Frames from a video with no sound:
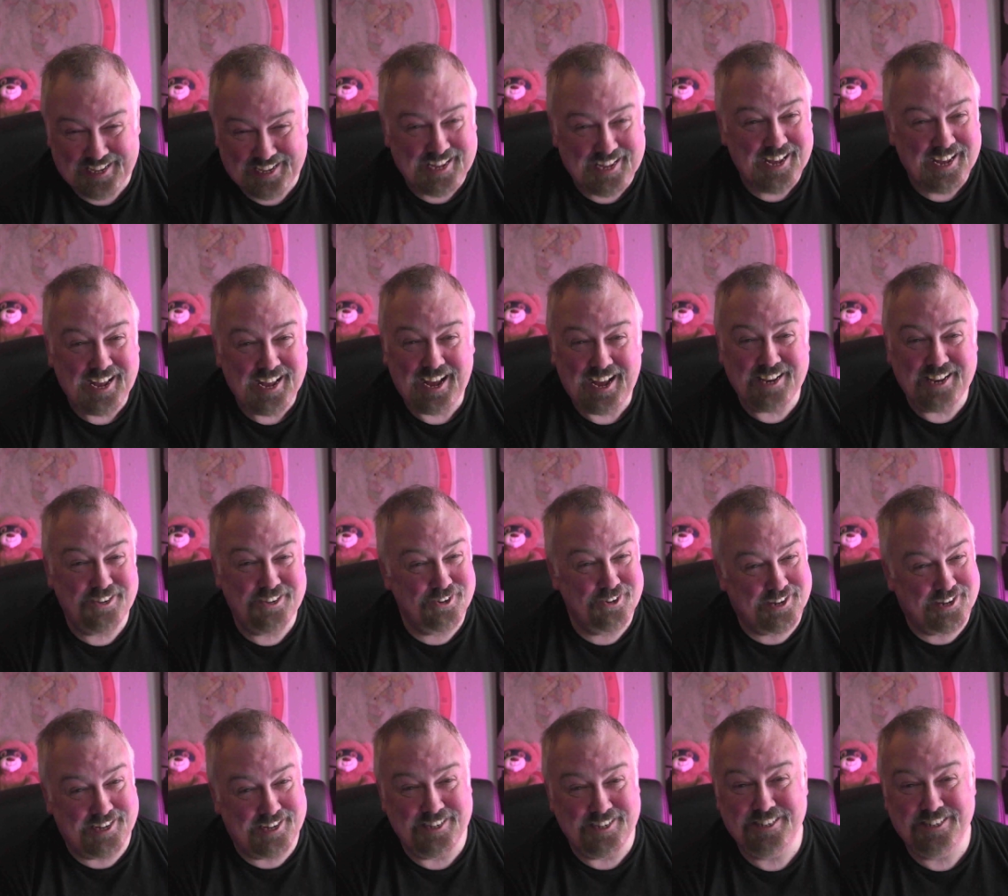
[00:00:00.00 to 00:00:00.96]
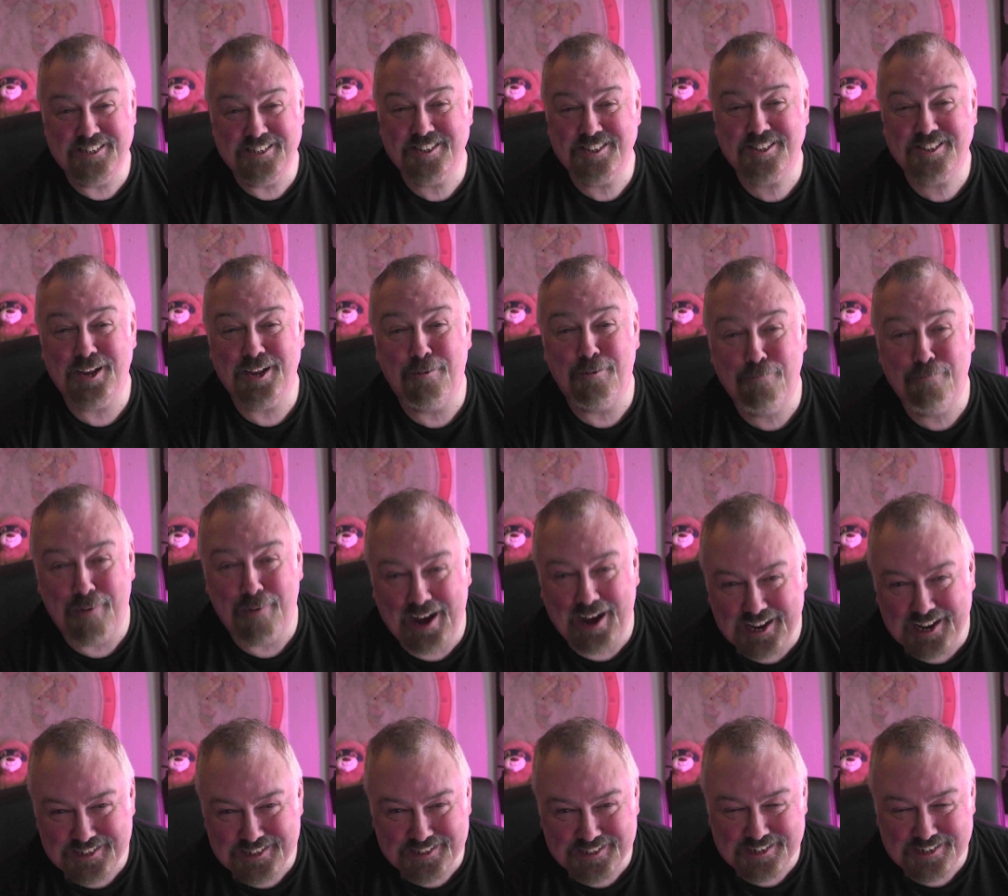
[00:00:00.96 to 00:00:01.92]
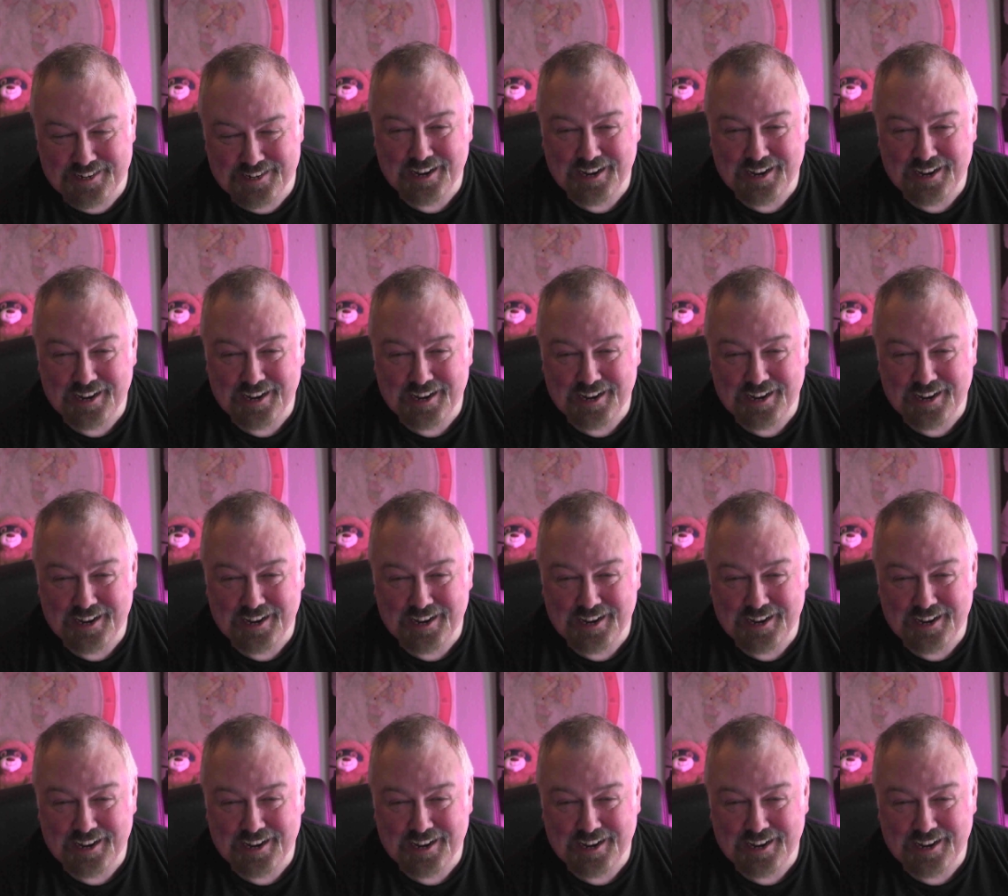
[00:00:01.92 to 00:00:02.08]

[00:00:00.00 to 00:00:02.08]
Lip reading: And you could just imagine